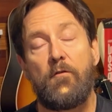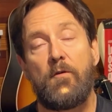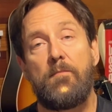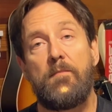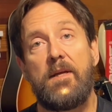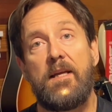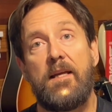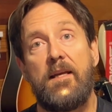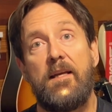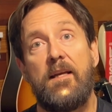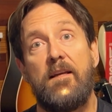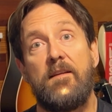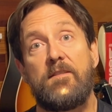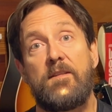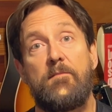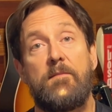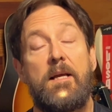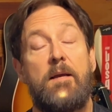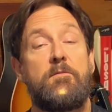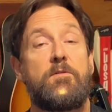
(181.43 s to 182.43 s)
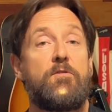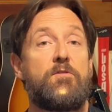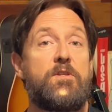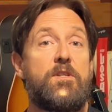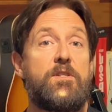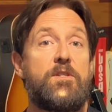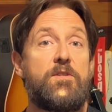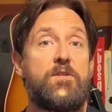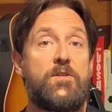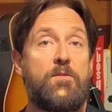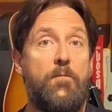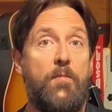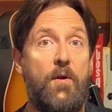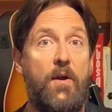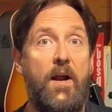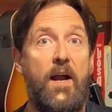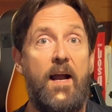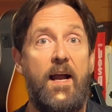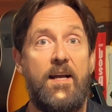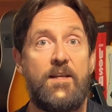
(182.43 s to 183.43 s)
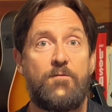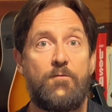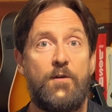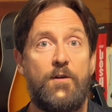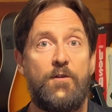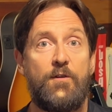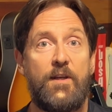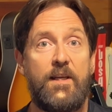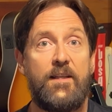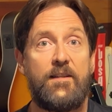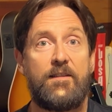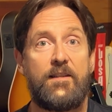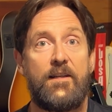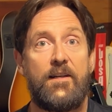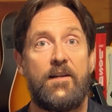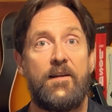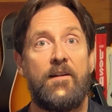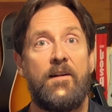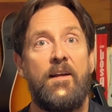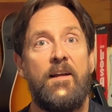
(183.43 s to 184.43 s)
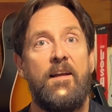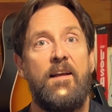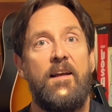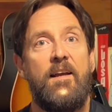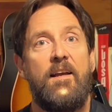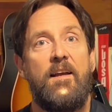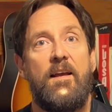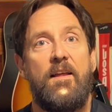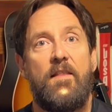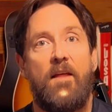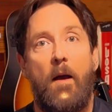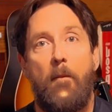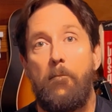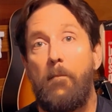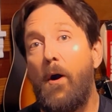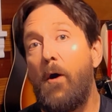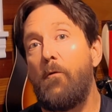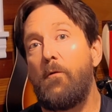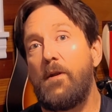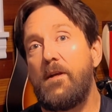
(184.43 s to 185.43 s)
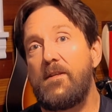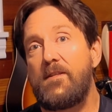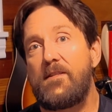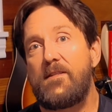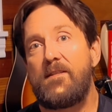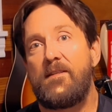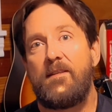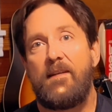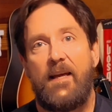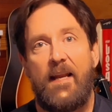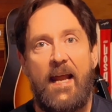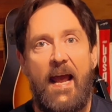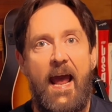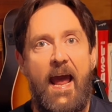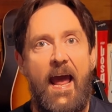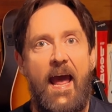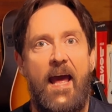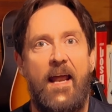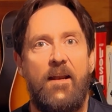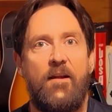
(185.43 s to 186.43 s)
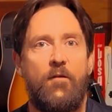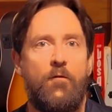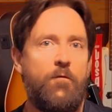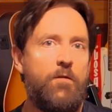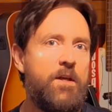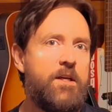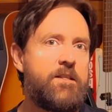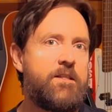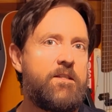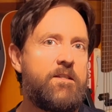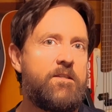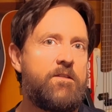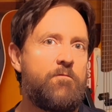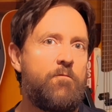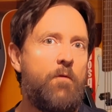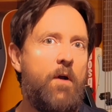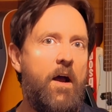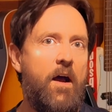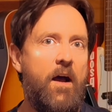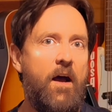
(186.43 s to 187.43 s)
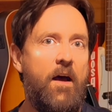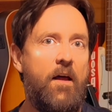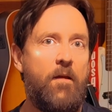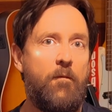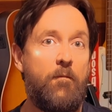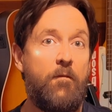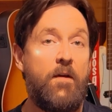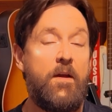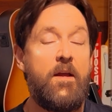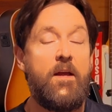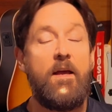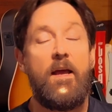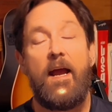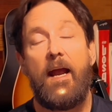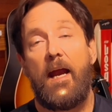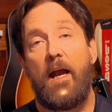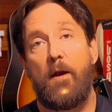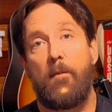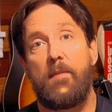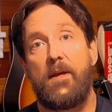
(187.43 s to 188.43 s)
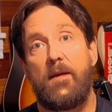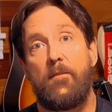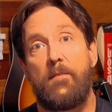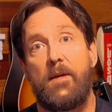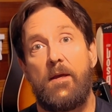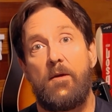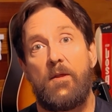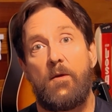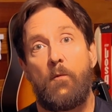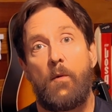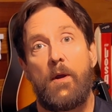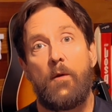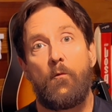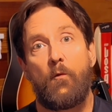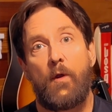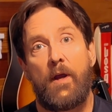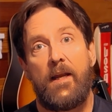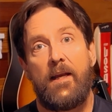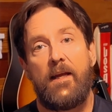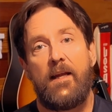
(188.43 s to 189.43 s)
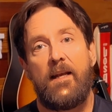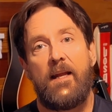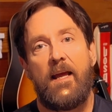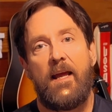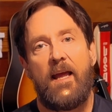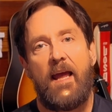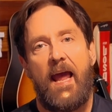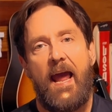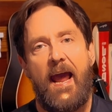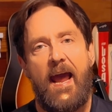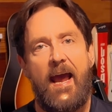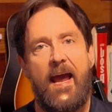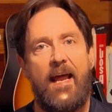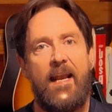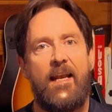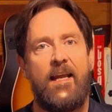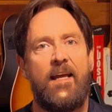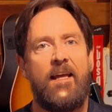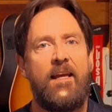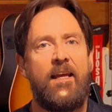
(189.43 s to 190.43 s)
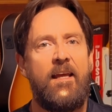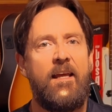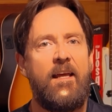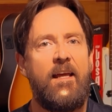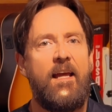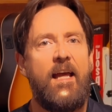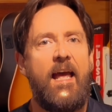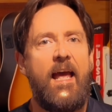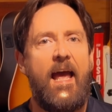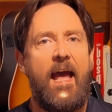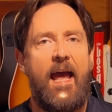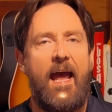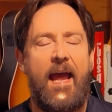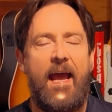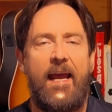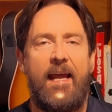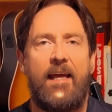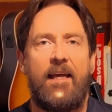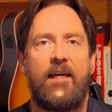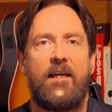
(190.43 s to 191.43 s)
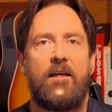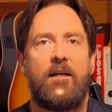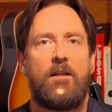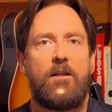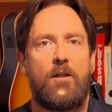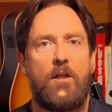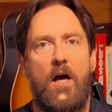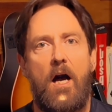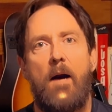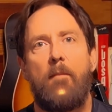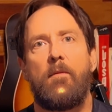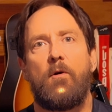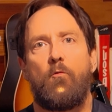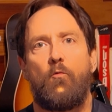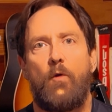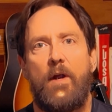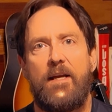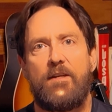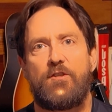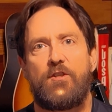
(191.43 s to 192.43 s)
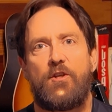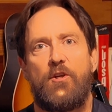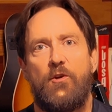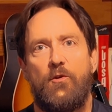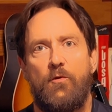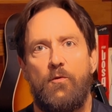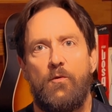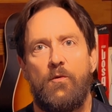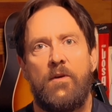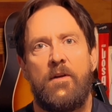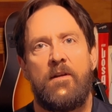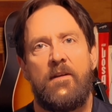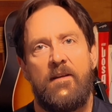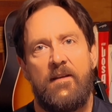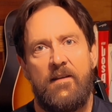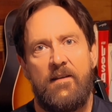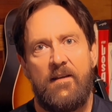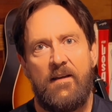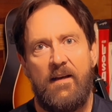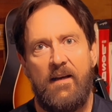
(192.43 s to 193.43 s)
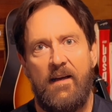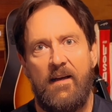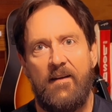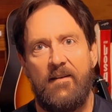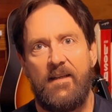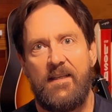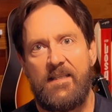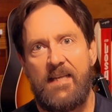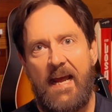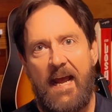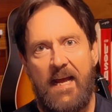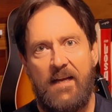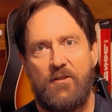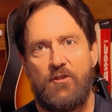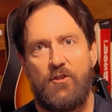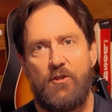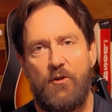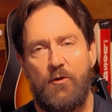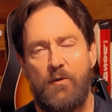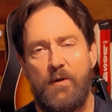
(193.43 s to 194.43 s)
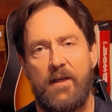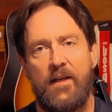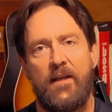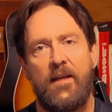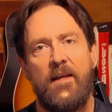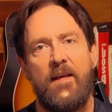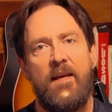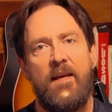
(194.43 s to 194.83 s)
would be sometimes there's a surprise when you get there, a bonus, an ad. And this Airbnb that we rented had a llama rescue attached to it.